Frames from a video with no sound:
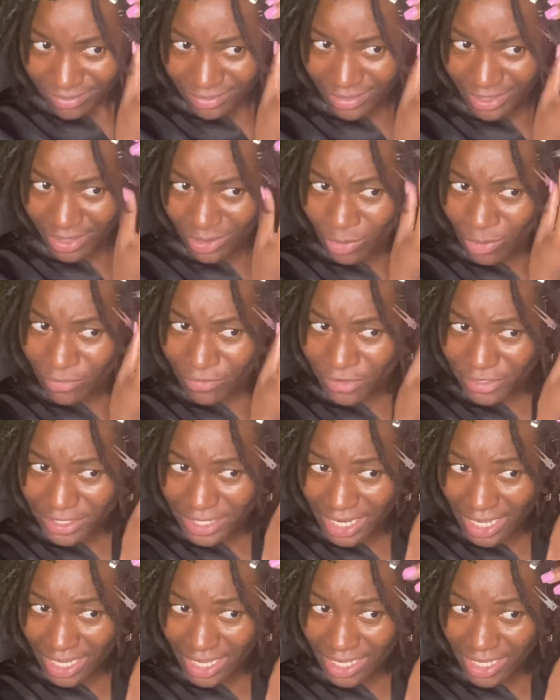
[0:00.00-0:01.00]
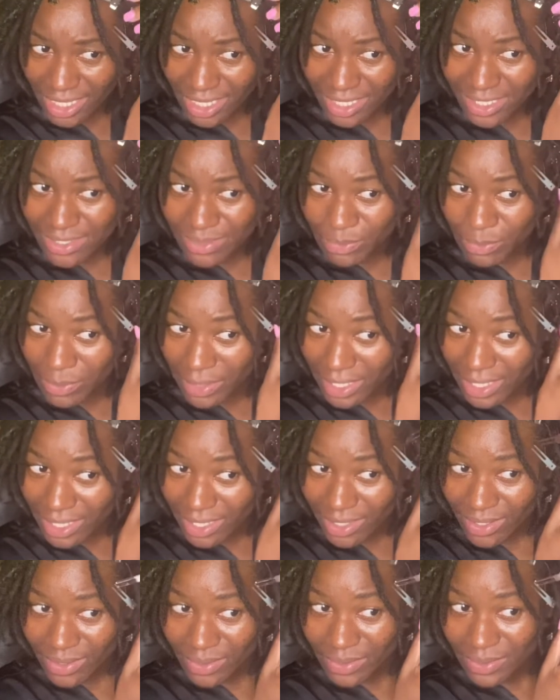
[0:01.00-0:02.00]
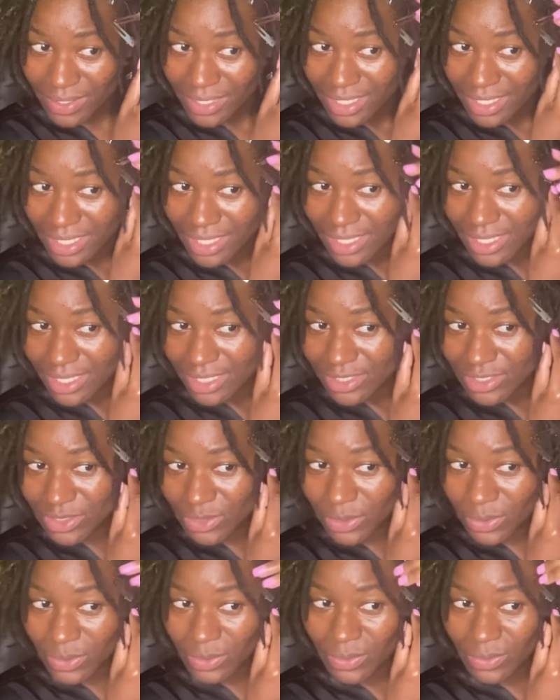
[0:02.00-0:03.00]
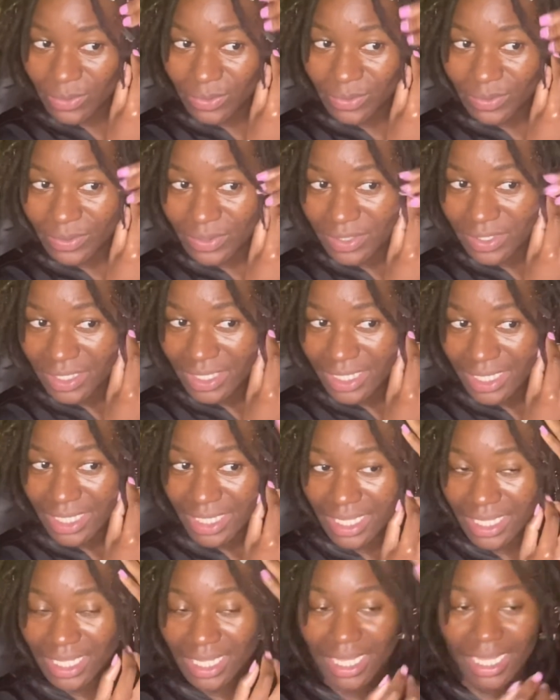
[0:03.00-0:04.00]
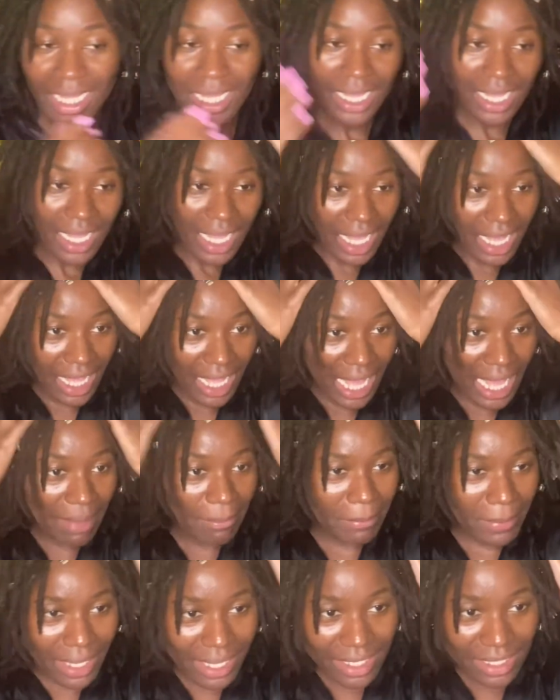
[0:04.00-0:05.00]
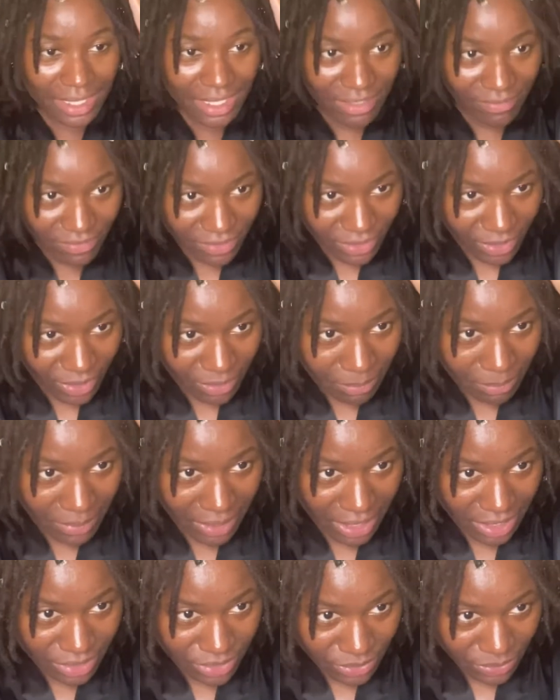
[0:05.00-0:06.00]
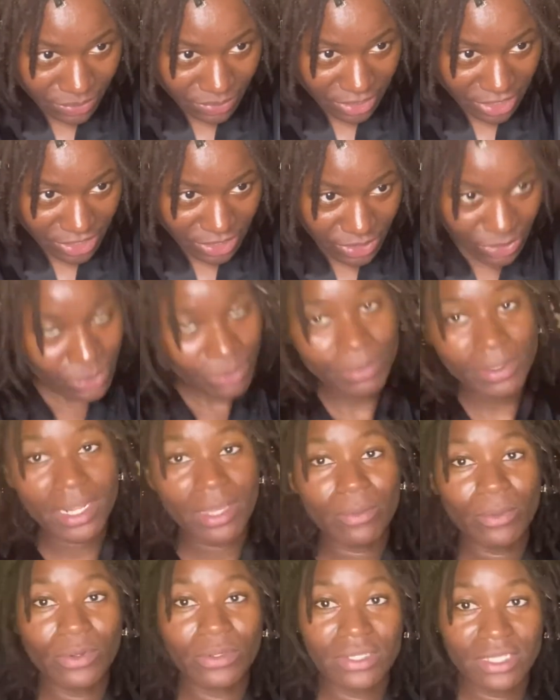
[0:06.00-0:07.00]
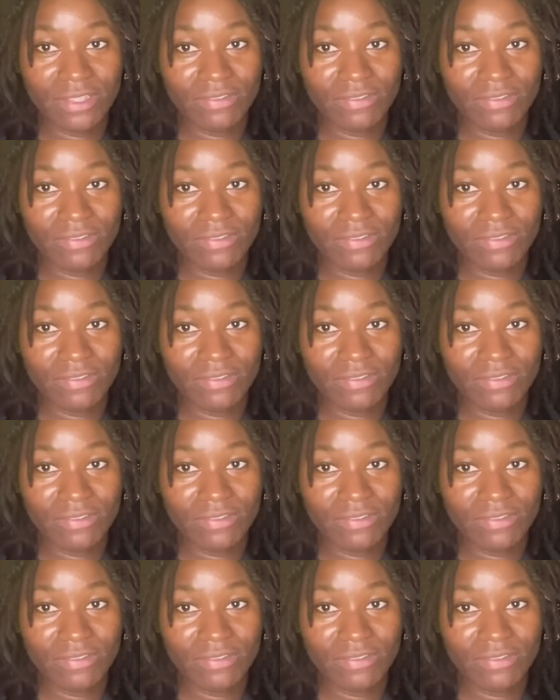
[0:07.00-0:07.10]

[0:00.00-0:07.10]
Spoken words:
overnight as well. So I might leave it on, but I don't need to. But I will leave